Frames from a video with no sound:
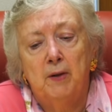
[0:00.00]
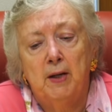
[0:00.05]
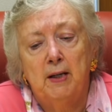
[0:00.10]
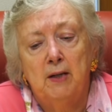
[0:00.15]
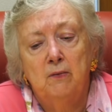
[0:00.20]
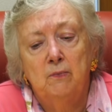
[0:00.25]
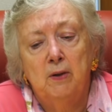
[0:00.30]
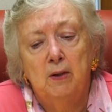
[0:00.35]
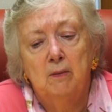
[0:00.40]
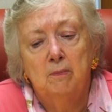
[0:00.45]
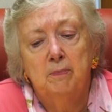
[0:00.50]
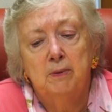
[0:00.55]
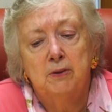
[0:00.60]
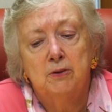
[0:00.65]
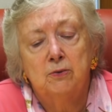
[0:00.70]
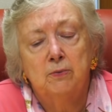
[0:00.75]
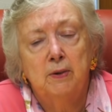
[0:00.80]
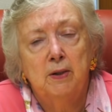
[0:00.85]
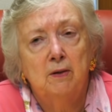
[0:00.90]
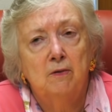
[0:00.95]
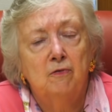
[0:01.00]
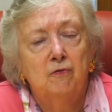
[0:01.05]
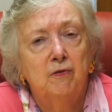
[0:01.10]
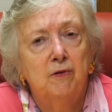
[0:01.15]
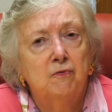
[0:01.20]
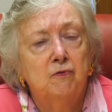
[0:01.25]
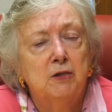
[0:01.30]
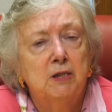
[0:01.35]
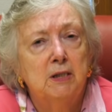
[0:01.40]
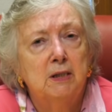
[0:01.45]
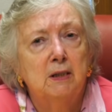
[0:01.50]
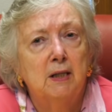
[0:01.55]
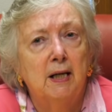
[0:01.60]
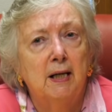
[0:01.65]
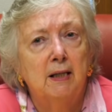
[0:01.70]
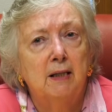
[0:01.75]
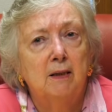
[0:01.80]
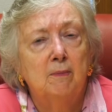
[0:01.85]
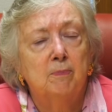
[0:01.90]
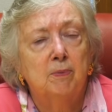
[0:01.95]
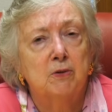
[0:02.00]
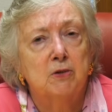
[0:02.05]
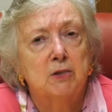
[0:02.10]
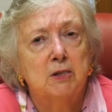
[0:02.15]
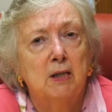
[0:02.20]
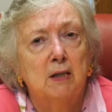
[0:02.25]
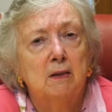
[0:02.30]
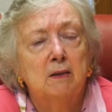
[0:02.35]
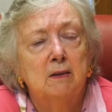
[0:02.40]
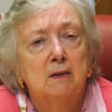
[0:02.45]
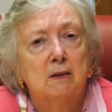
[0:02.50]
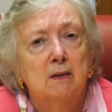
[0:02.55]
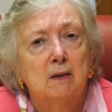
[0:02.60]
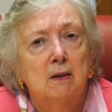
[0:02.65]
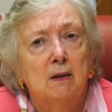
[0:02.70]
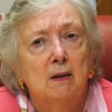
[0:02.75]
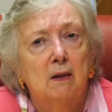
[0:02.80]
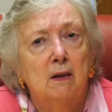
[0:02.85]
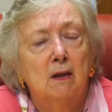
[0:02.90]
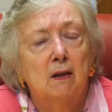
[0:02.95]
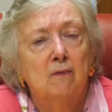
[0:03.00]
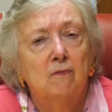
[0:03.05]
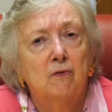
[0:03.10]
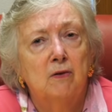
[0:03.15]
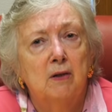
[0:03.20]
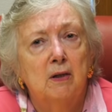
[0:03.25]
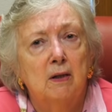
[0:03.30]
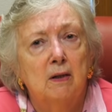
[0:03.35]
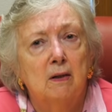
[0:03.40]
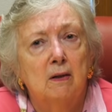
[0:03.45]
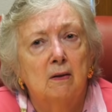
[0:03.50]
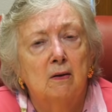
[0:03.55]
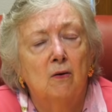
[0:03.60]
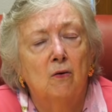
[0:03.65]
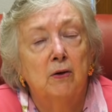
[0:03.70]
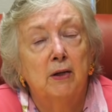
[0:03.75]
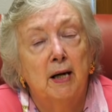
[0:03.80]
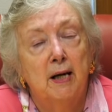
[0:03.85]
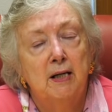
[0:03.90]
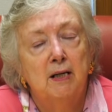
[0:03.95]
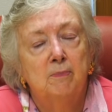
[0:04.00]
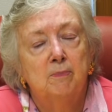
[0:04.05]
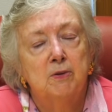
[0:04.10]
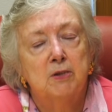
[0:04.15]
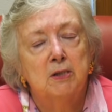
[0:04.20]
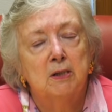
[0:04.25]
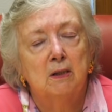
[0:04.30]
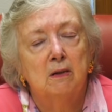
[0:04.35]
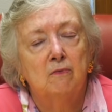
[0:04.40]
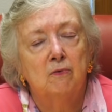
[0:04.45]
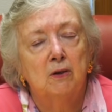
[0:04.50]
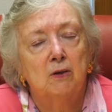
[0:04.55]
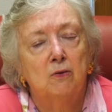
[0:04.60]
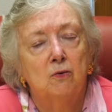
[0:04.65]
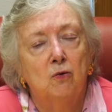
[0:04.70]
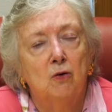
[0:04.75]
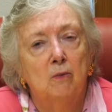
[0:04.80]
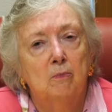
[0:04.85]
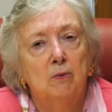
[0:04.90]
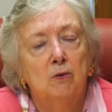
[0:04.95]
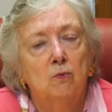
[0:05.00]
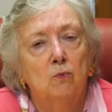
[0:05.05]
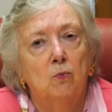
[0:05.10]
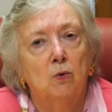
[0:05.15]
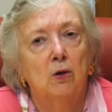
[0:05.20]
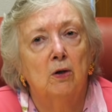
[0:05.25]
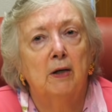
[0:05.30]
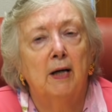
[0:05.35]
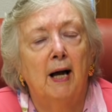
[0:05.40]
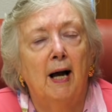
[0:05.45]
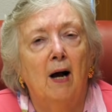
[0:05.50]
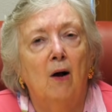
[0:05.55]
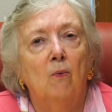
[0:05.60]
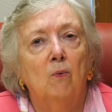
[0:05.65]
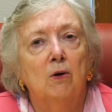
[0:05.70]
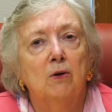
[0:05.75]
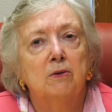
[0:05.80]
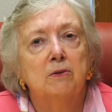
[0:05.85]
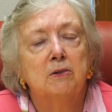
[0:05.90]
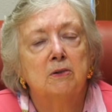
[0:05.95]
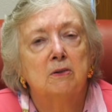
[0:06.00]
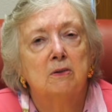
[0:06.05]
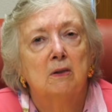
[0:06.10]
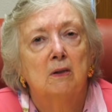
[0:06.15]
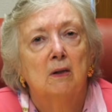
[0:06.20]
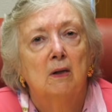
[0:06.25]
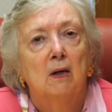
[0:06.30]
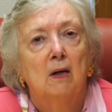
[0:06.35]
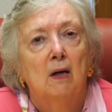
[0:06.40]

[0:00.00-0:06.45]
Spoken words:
anywhere between 50 and 80% of their, or 90% of their normal work hours.